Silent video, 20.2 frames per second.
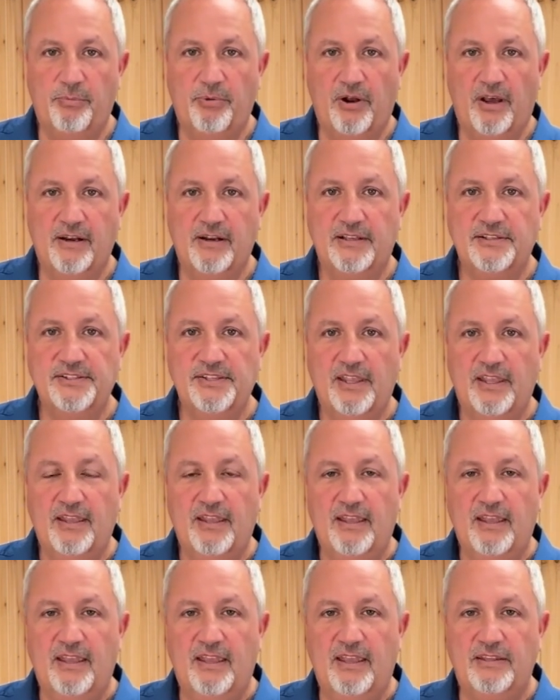products.
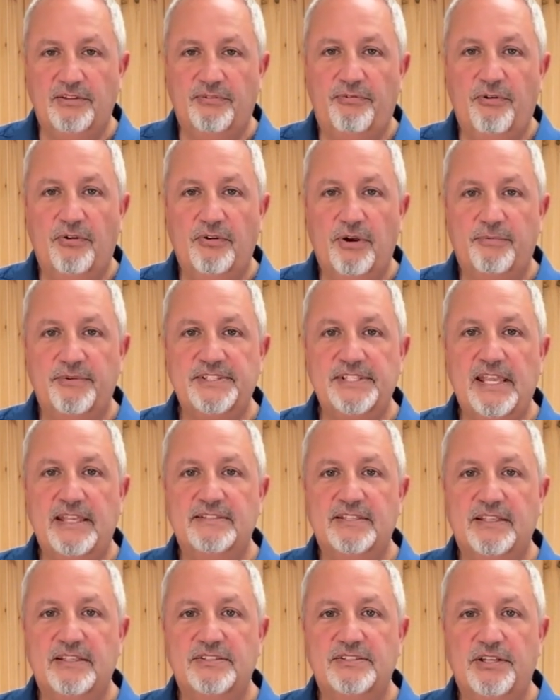And the phone number is
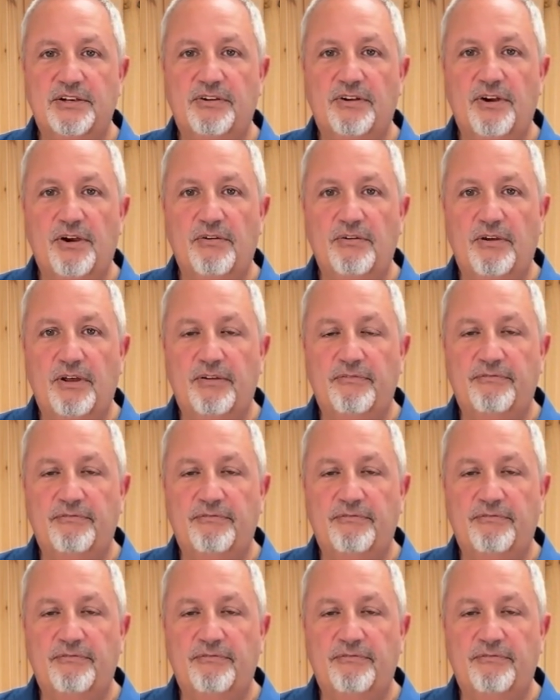860-528-0495.